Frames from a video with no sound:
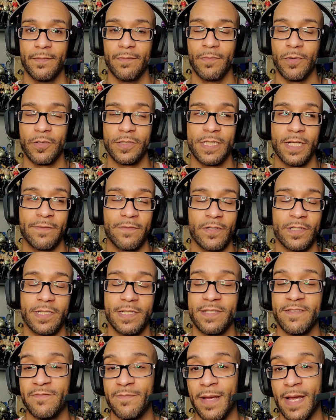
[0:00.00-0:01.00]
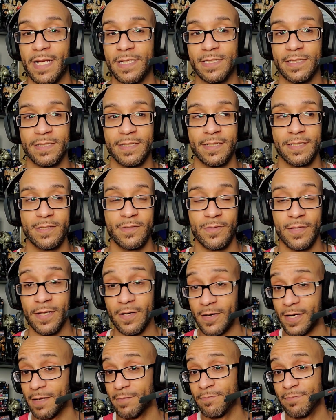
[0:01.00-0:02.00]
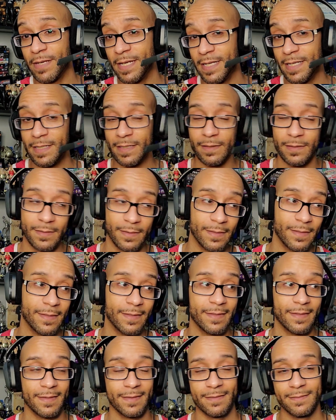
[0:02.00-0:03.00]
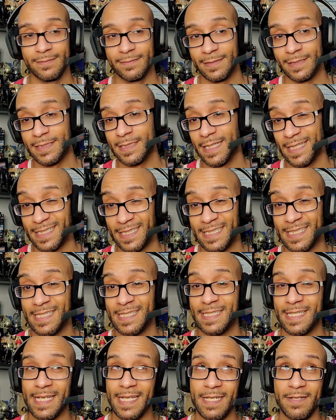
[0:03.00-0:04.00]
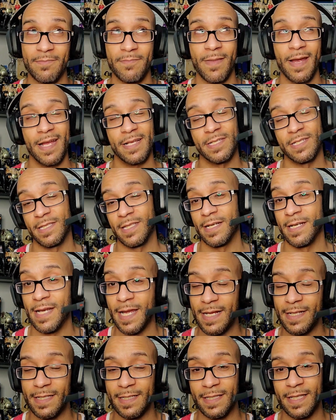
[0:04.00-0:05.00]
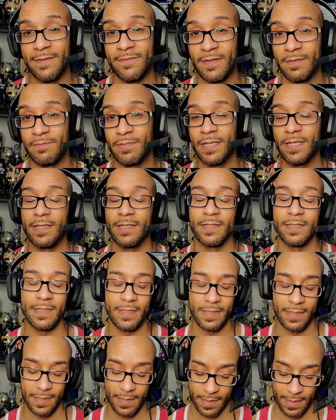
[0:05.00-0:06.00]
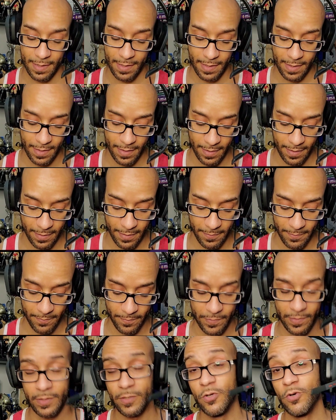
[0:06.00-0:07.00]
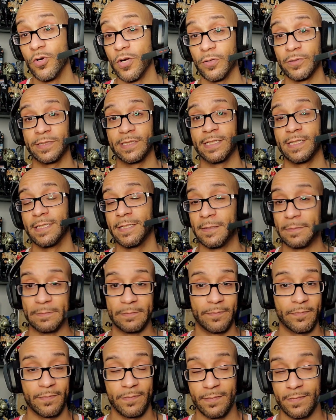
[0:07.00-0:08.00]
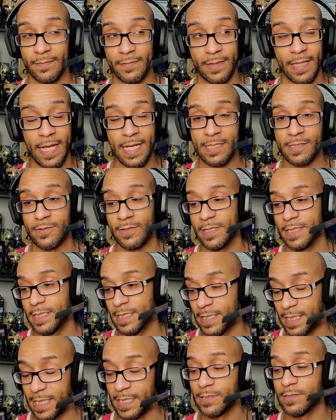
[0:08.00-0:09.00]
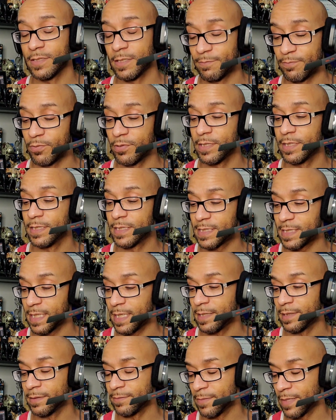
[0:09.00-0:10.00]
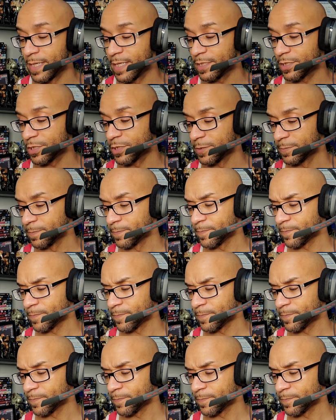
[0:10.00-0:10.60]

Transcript: Multiverses of Matches. So they're competing. This is like the second match of the night that they've competed in. Kudos to them. That's crazy. This was a pretty solid match.